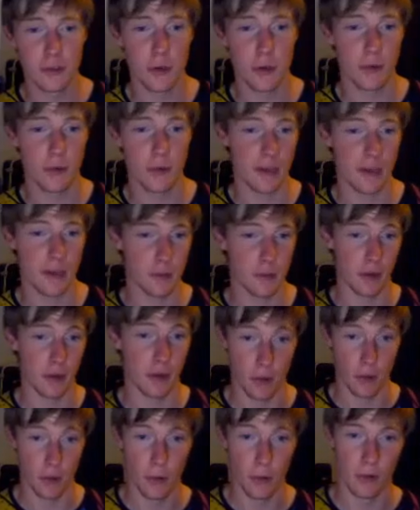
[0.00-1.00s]
show was actually
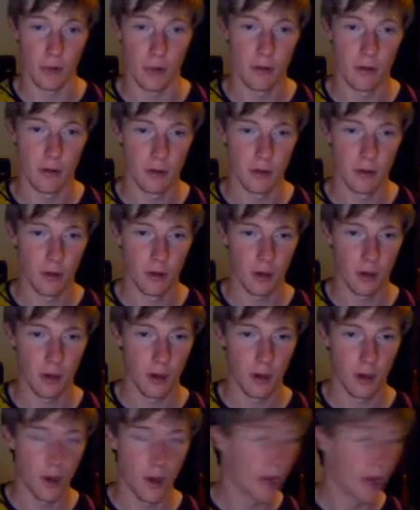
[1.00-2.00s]
good.
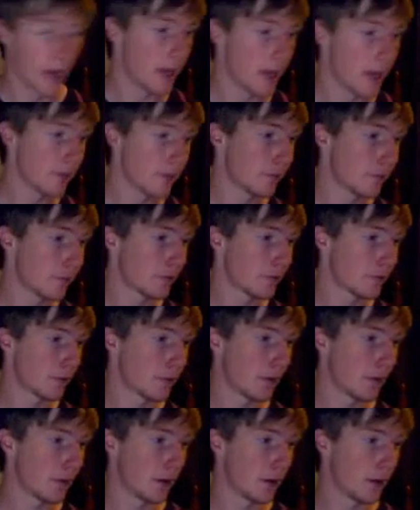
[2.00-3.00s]
If
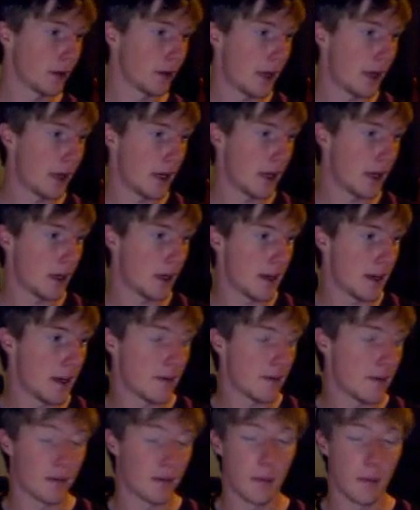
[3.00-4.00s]

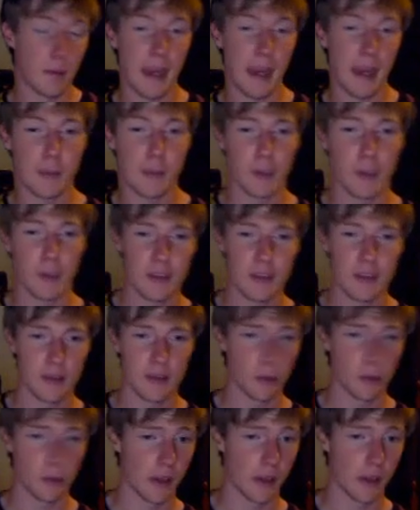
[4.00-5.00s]
the main reason,
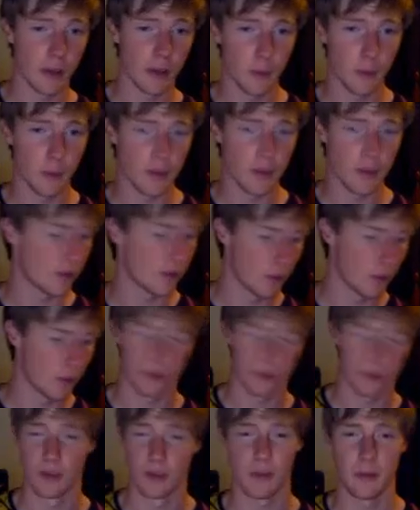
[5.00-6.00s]
or the only reason you
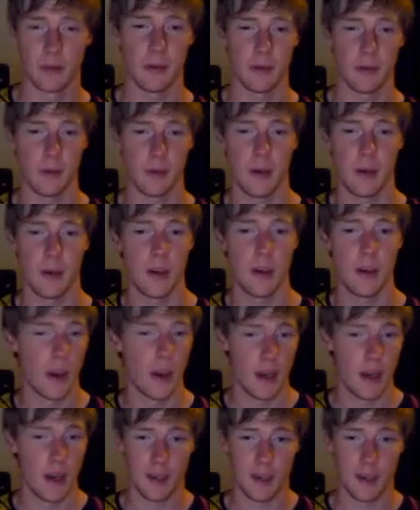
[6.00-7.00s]
watch WWE
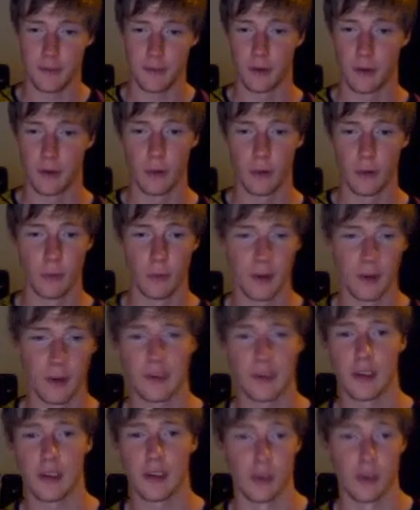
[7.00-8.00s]
is for good
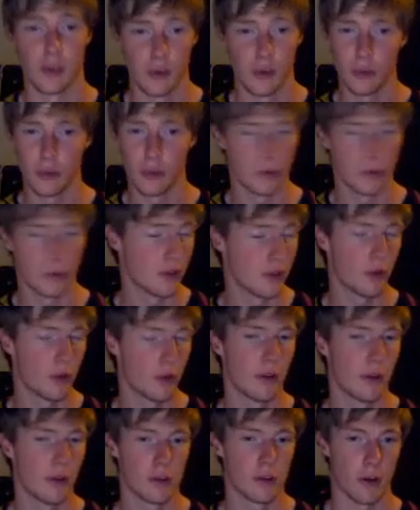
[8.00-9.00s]
wrestling, you'll
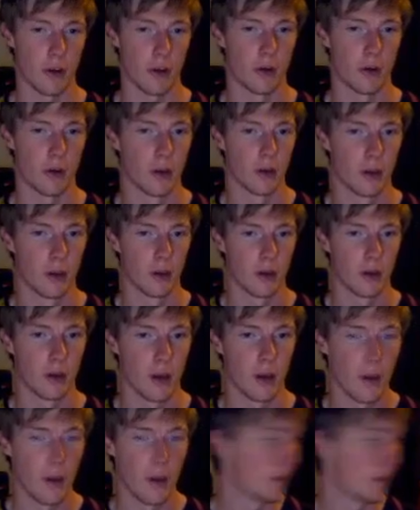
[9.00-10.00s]
enjoy the show.
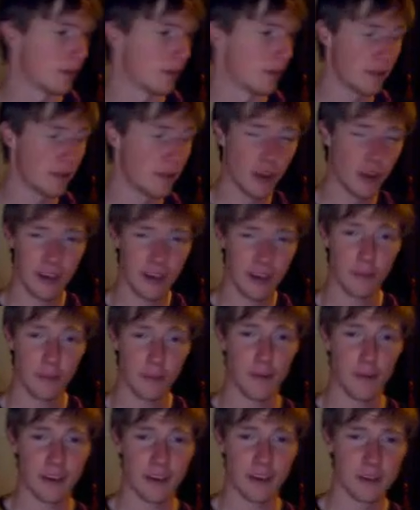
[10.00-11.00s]
But if you get
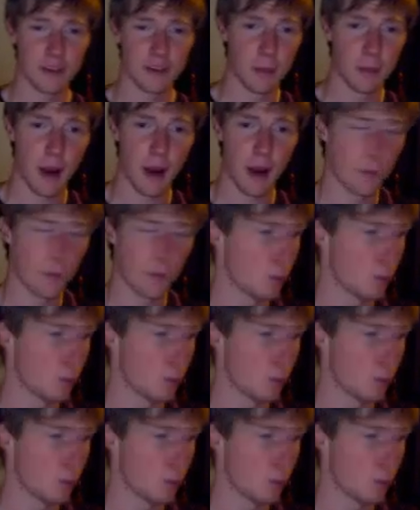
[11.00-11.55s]
affected by